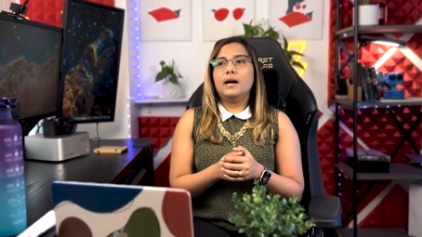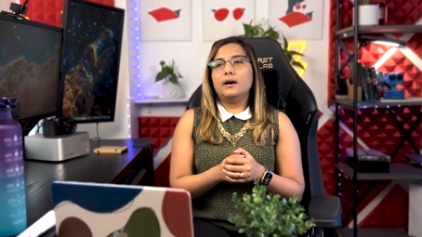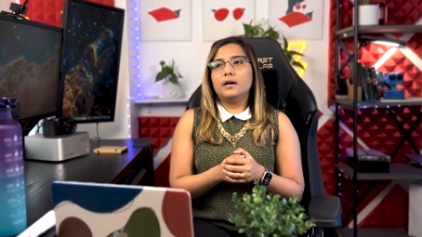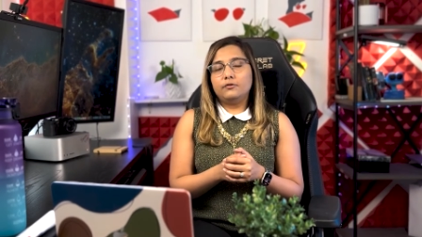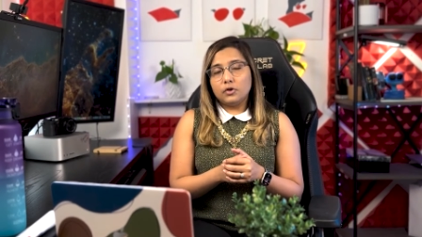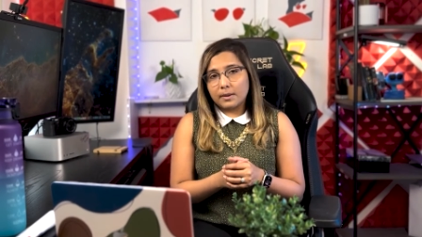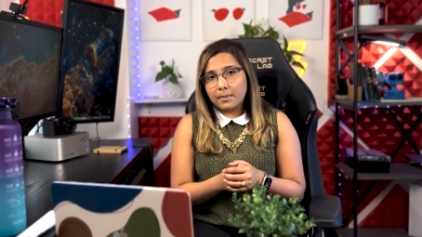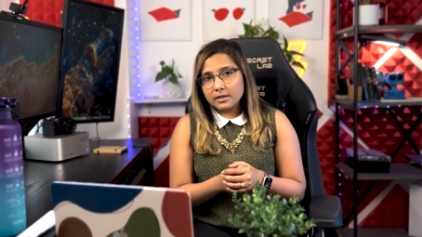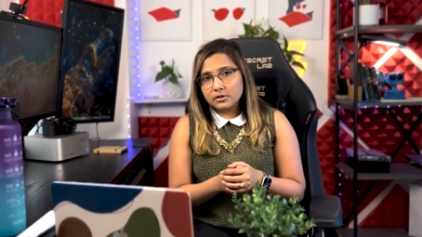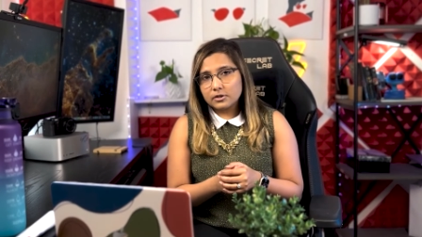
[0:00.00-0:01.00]
uh, if you're a
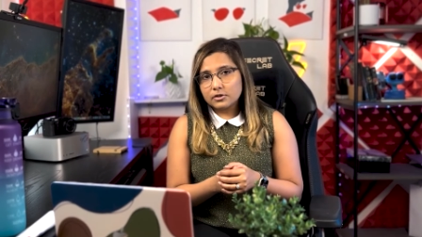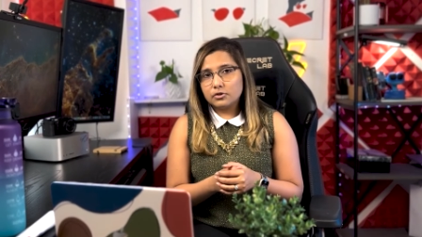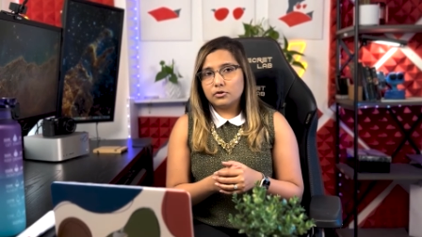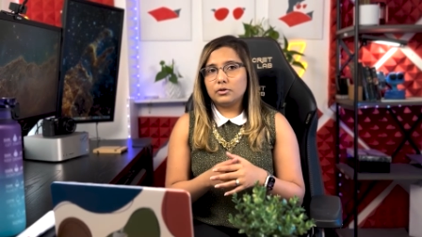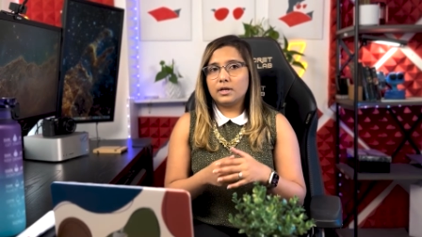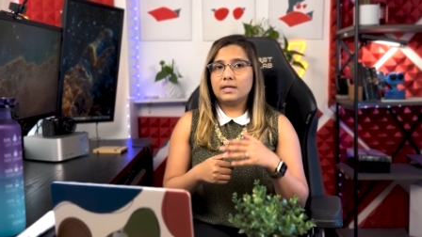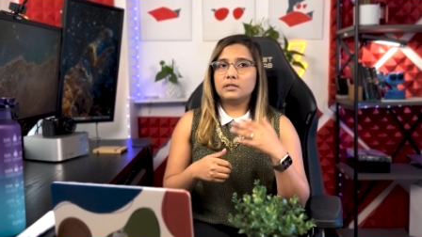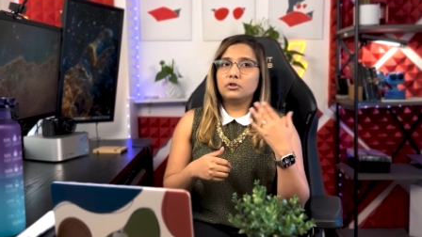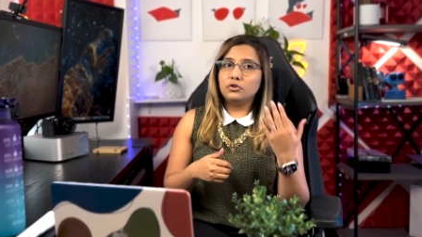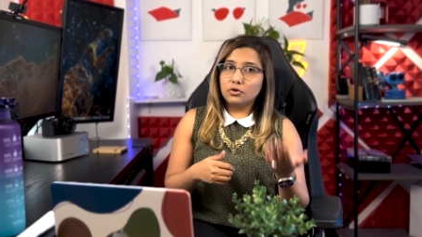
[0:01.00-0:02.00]
master's
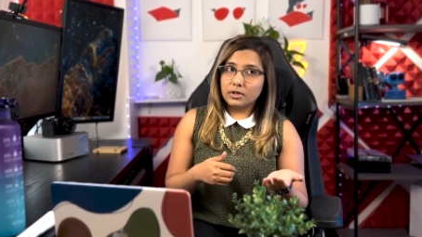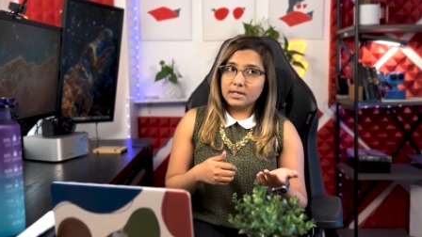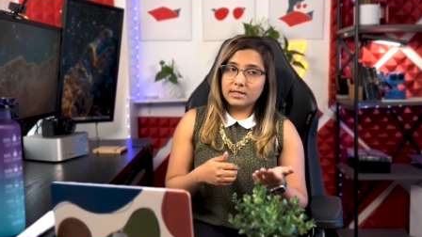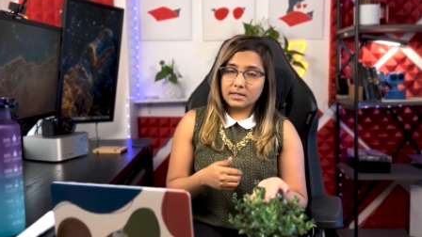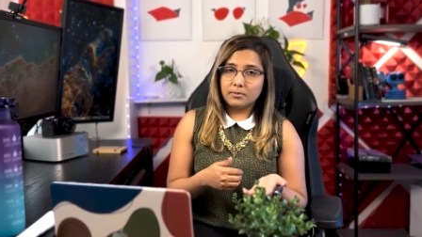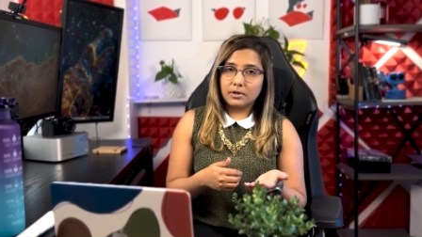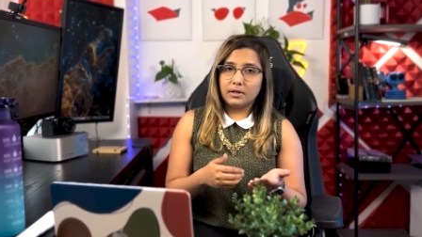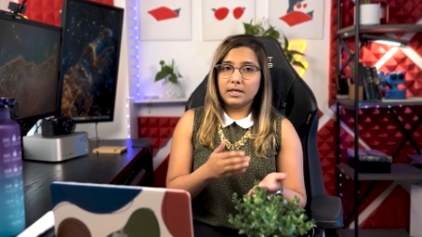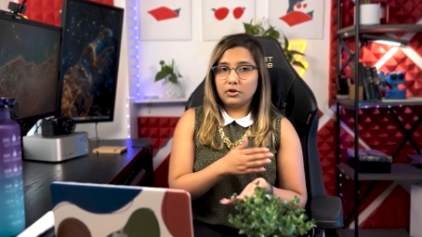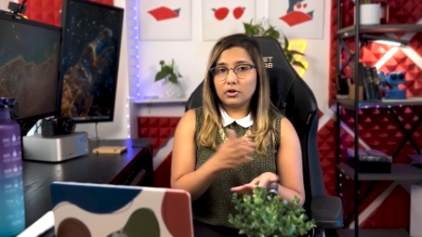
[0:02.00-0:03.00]
student during summer,
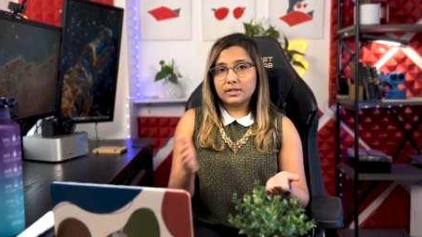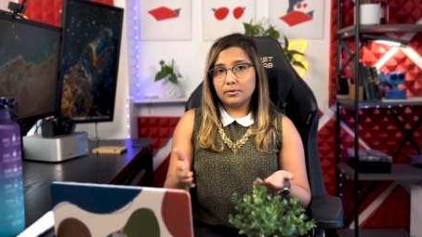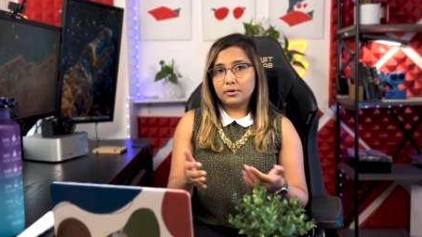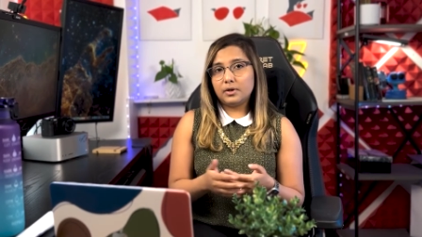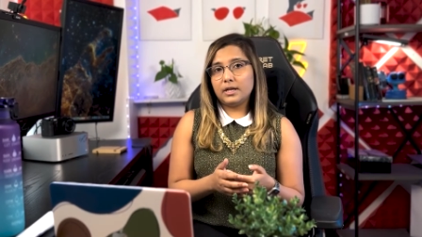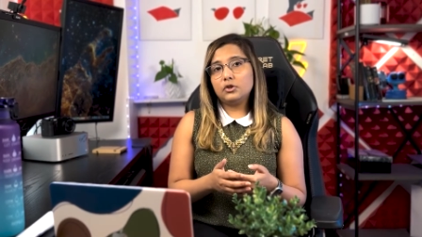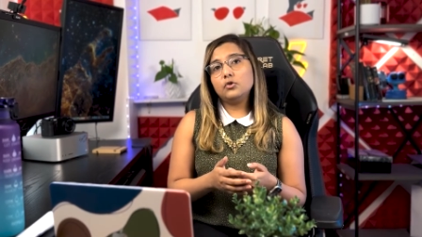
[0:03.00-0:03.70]
in your summer break,